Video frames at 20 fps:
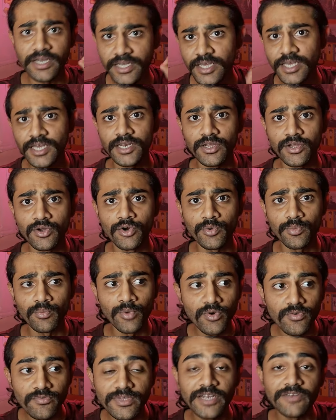again good
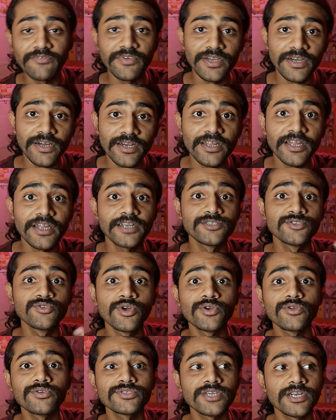move. Then we heard it's
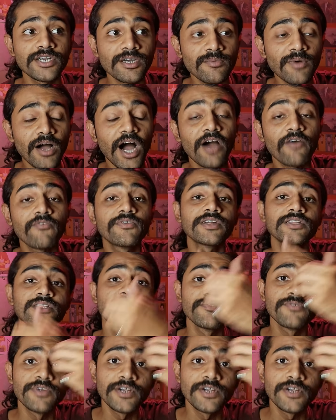going to set up after the